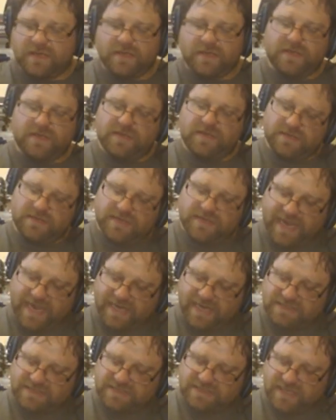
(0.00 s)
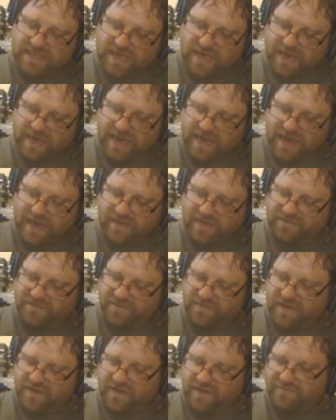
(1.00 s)
Next, I have
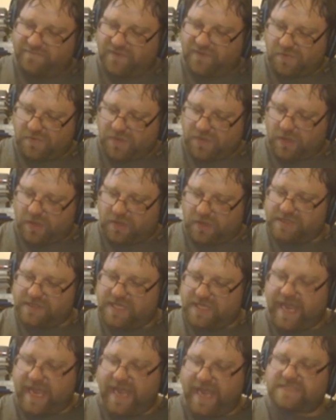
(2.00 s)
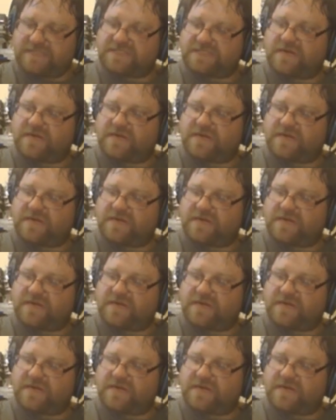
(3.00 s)
a film called The Answer.